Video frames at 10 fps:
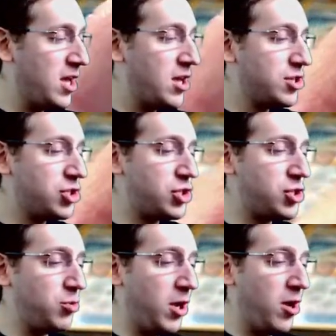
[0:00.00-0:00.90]

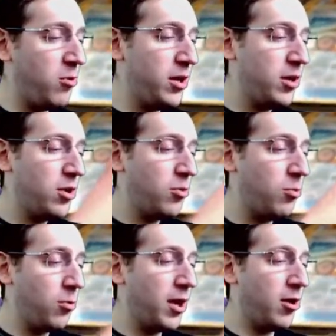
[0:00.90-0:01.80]
Pseudo
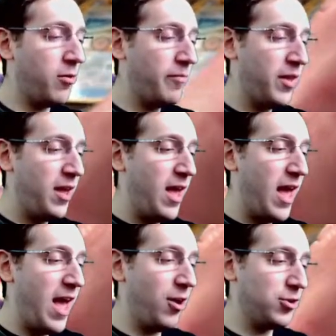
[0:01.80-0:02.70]
Wudo,
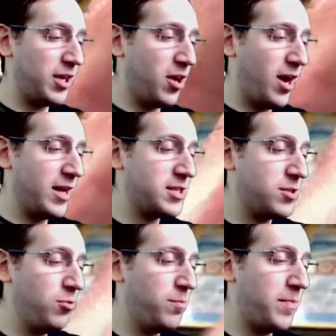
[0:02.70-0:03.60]
Eldegoss.
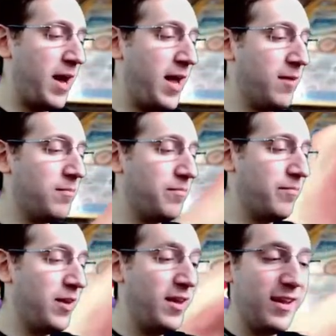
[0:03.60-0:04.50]
Whoop, I am
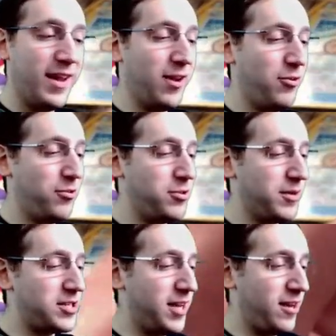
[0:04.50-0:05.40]
getting a little too
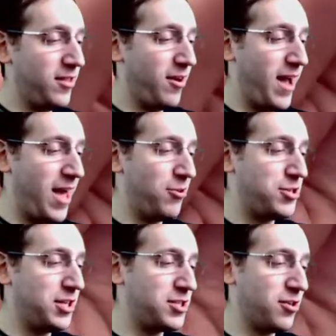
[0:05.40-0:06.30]
excited there.
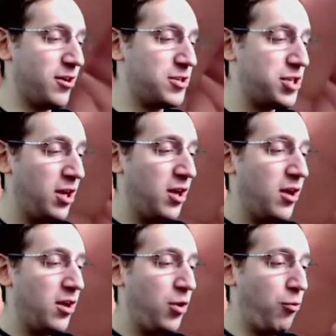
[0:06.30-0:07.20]
Energy Search,
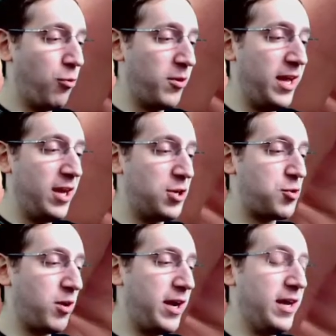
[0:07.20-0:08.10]
Grookey in a
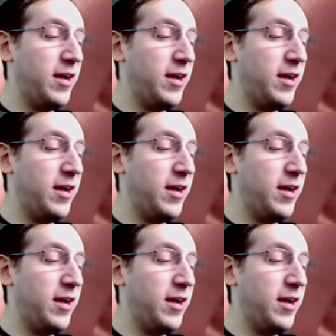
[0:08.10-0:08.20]
Tree,